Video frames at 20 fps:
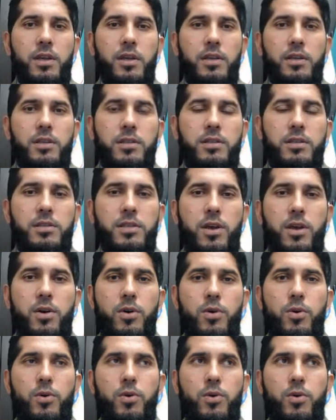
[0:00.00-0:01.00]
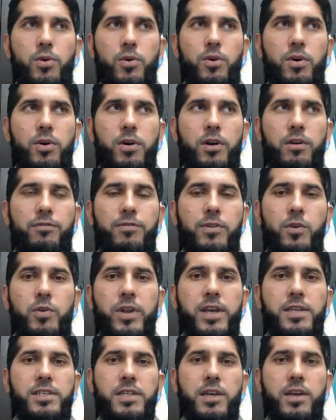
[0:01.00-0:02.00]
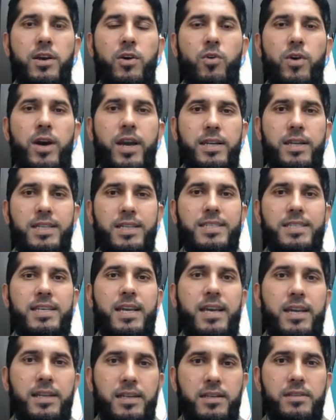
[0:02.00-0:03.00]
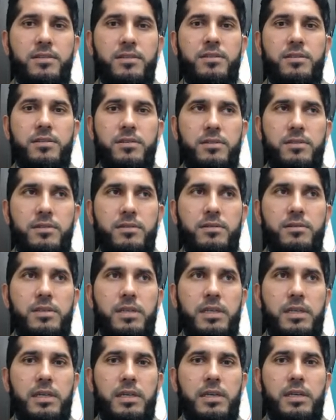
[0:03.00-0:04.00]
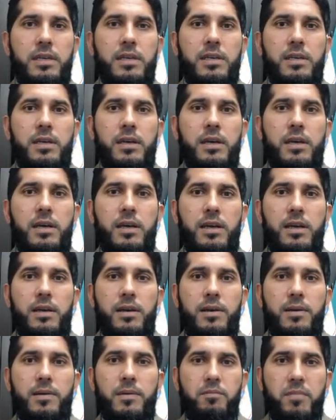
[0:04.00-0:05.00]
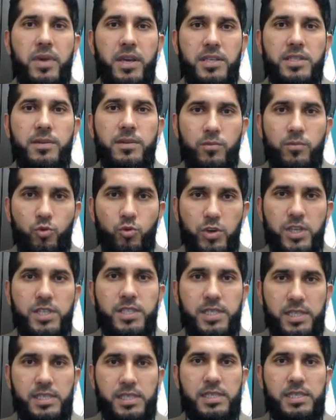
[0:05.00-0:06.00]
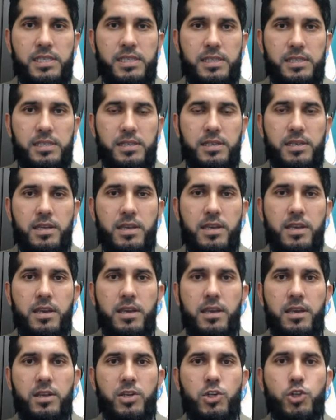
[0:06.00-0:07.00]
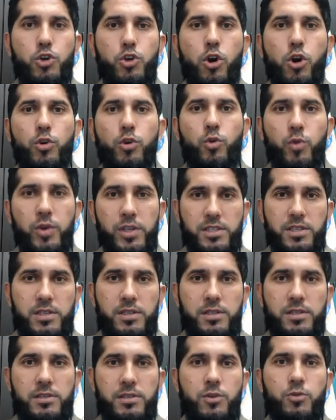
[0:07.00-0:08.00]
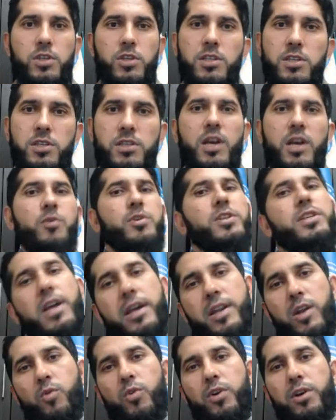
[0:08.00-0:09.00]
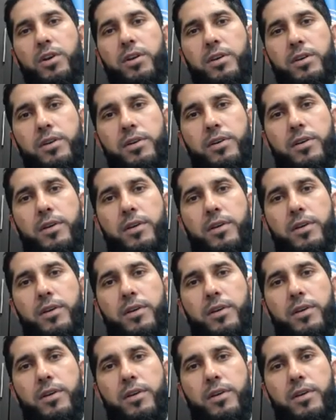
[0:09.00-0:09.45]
So, a few days ago, I decided to make some quizzes, short quizzes. So this is how it's gonna work.